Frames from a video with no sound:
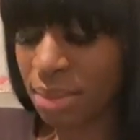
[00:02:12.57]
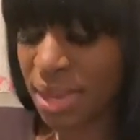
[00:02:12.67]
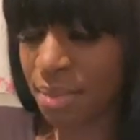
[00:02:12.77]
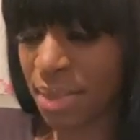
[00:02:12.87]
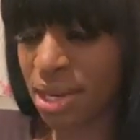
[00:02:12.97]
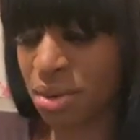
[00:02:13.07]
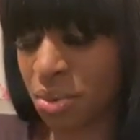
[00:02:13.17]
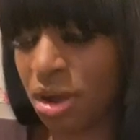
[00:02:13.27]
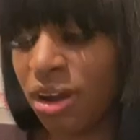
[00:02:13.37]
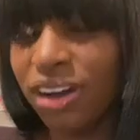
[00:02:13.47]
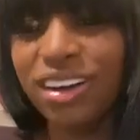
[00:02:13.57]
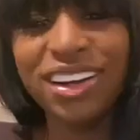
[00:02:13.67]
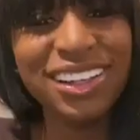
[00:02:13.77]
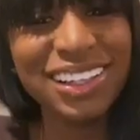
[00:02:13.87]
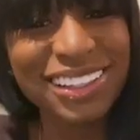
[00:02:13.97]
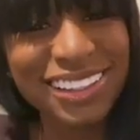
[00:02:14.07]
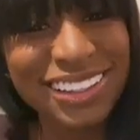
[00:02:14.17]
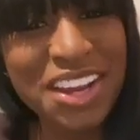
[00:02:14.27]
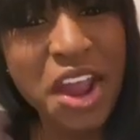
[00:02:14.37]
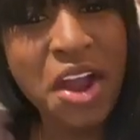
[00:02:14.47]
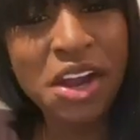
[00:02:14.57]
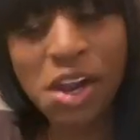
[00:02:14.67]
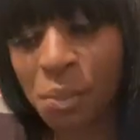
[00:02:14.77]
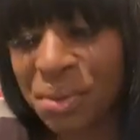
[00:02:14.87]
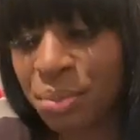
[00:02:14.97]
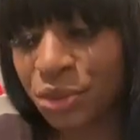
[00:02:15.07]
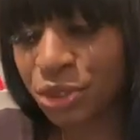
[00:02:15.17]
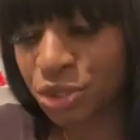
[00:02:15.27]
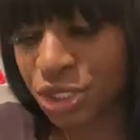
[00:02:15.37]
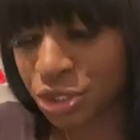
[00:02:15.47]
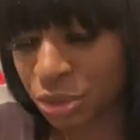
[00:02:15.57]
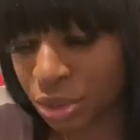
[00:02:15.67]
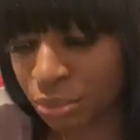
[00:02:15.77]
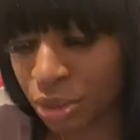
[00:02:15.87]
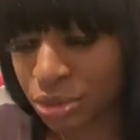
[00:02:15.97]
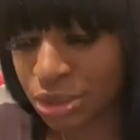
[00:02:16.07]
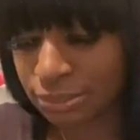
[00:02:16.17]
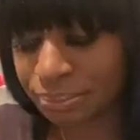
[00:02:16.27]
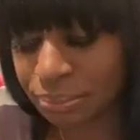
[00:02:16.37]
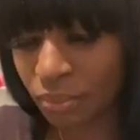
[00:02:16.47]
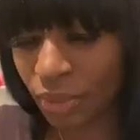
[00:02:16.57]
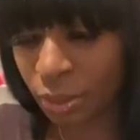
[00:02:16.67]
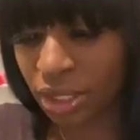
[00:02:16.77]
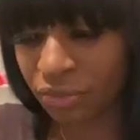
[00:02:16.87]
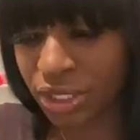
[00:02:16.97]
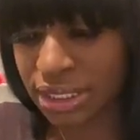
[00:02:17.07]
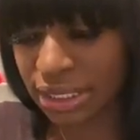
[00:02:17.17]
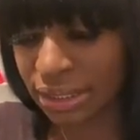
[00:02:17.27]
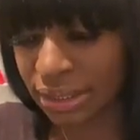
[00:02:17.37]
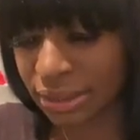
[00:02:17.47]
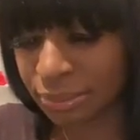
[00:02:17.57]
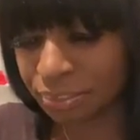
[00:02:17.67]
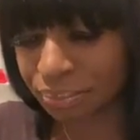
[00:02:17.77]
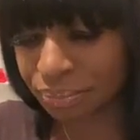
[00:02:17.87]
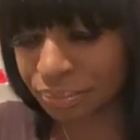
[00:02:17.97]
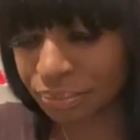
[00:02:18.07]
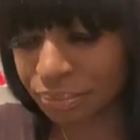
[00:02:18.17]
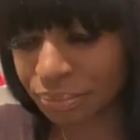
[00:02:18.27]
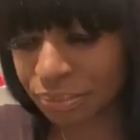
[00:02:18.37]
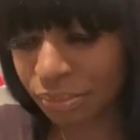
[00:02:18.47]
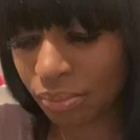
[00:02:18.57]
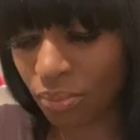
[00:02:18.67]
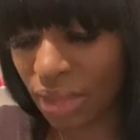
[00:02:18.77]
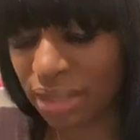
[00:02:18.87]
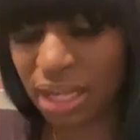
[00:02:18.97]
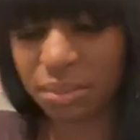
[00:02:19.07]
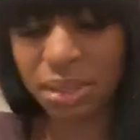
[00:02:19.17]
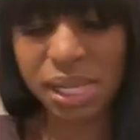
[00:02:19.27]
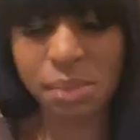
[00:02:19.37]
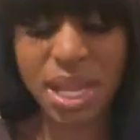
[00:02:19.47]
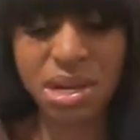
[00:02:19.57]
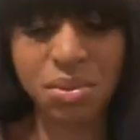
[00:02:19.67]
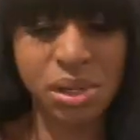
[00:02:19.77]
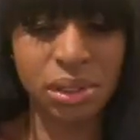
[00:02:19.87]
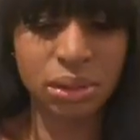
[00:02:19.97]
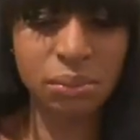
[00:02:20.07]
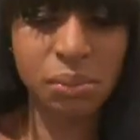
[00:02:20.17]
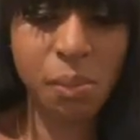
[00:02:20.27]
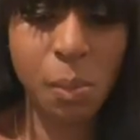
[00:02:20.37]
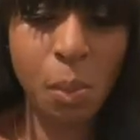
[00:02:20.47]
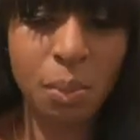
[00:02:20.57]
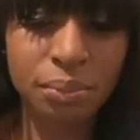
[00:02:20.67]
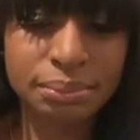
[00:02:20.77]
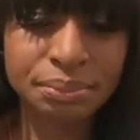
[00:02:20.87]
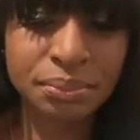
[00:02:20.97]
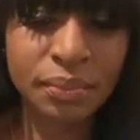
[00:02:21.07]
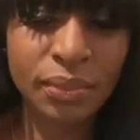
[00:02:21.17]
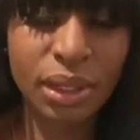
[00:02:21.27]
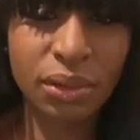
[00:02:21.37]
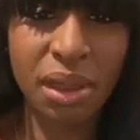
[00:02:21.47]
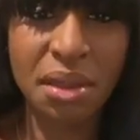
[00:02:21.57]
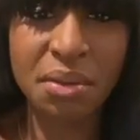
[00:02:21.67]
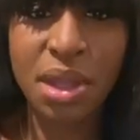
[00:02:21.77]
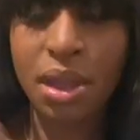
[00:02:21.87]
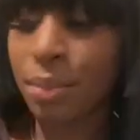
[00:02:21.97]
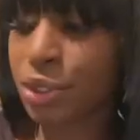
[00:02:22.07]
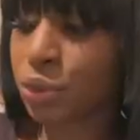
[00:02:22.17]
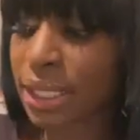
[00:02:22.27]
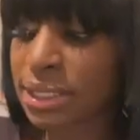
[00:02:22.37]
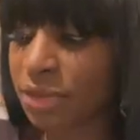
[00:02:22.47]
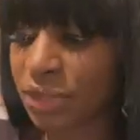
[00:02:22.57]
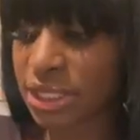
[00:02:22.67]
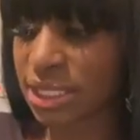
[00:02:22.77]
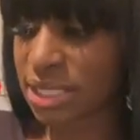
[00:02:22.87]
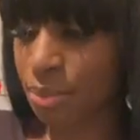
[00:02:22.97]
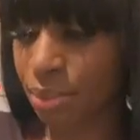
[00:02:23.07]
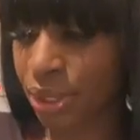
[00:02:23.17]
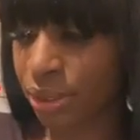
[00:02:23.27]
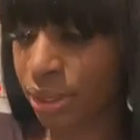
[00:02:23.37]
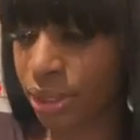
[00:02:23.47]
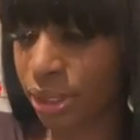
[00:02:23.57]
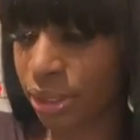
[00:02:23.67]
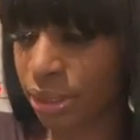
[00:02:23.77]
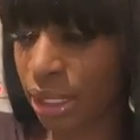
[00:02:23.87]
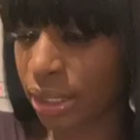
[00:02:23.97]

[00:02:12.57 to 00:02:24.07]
I made it wrong. People usually do the most when they first eat it. Like, maybe I made it wrong. Okay. But you can definitely taste that burnt onion.